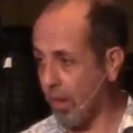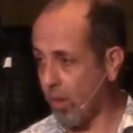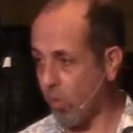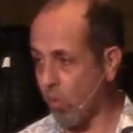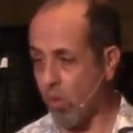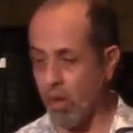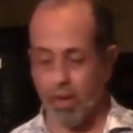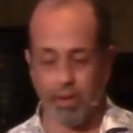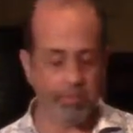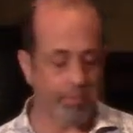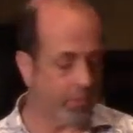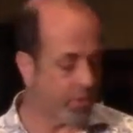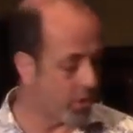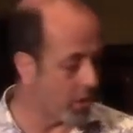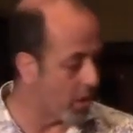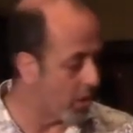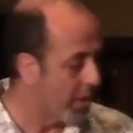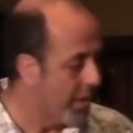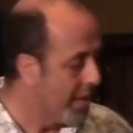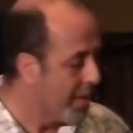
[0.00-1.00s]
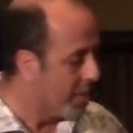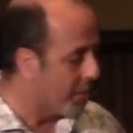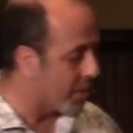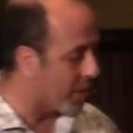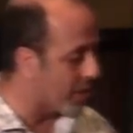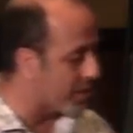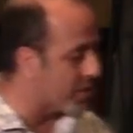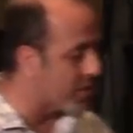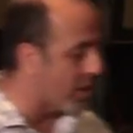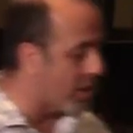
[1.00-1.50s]
what. So we're going
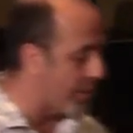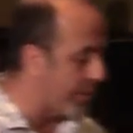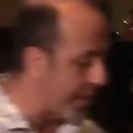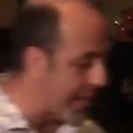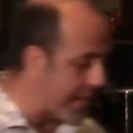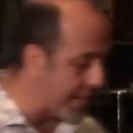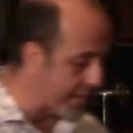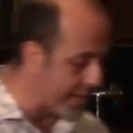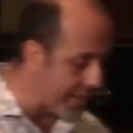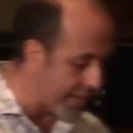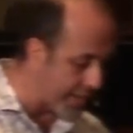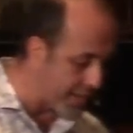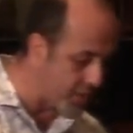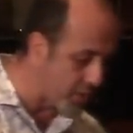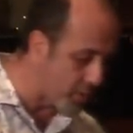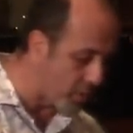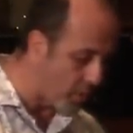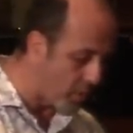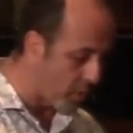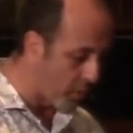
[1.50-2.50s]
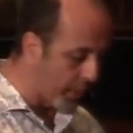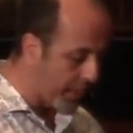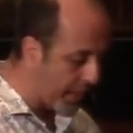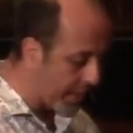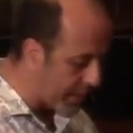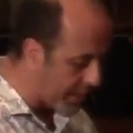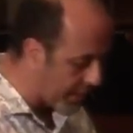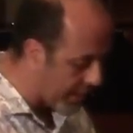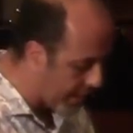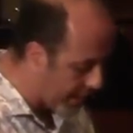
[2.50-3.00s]
to start that next
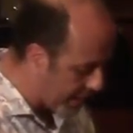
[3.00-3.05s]
week,